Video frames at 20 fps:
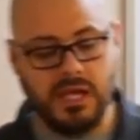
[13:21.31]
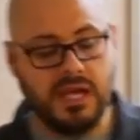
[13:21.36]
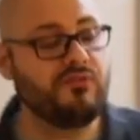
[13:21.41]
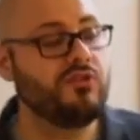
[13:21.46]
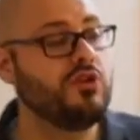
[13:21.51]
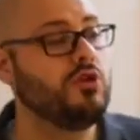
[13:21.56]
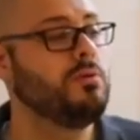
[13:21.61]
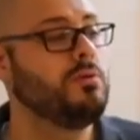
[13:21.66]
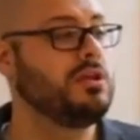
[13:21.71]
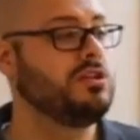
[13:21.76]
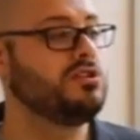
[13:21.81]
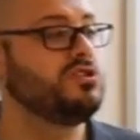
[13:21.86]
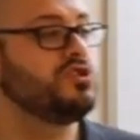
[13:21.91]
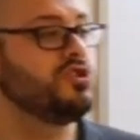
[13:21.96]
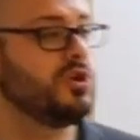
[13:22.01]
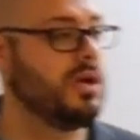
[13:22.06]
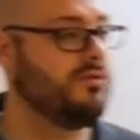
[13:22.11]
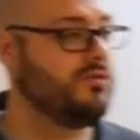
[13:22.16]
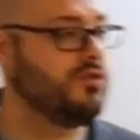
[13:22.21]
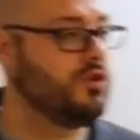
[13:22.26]
if you
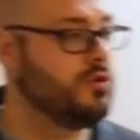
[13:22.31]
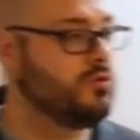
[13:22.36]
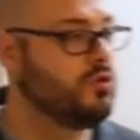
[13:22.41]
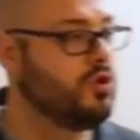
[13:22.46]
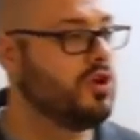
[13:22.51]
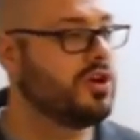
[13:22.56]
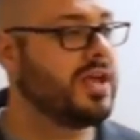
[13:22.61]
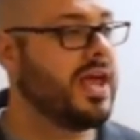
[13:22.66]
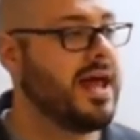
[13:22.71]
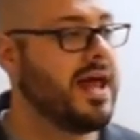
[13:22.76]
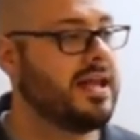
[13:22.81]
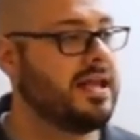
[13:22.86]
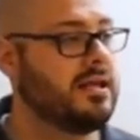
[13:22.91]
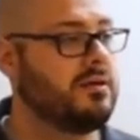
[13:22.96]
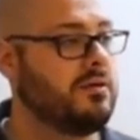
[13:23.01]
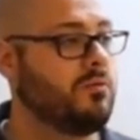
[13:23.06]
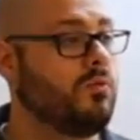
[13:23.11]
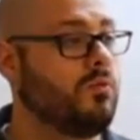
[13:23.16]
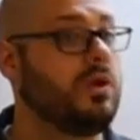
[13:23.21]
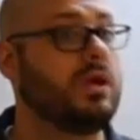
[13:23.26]
enjoy, if you look at it
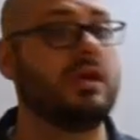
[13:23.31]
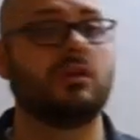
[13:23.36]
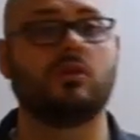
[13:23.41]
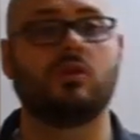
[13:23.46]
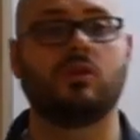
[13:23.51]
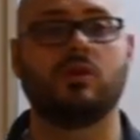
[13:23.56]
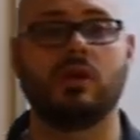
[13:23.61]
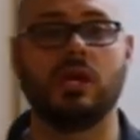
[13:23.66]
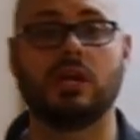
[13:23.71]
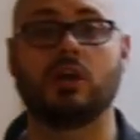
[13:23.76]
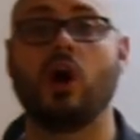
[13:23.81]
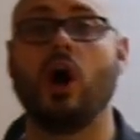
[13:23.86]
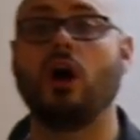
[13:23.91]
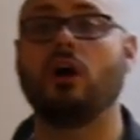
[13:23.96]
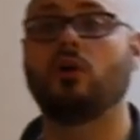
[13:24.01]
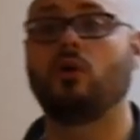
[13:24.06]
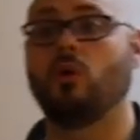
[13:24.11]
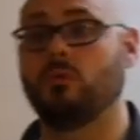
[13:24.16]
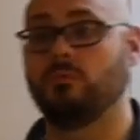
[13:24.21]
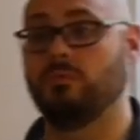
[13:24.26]
in in
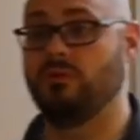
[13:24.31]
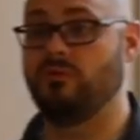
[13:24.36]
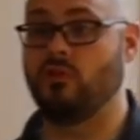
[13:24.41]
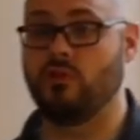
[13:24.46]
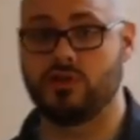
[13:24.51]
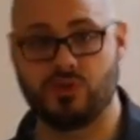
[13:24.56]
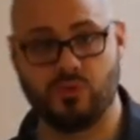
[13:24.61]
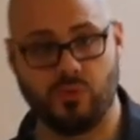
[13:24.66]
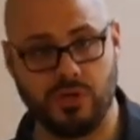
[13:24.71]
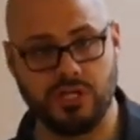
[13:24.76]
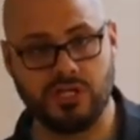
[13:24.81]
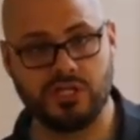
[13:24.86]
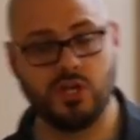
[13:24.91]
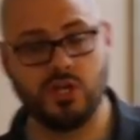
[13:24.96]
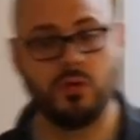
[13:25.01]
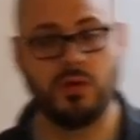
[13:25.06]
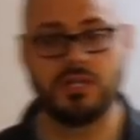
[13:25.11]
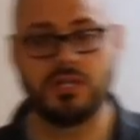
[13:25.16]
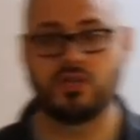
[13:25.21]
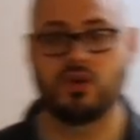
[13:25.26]
concord with verse
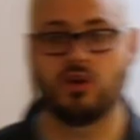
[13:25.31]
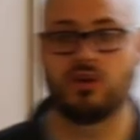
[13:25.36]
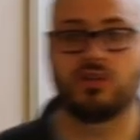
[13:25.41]
twenty-two, it starts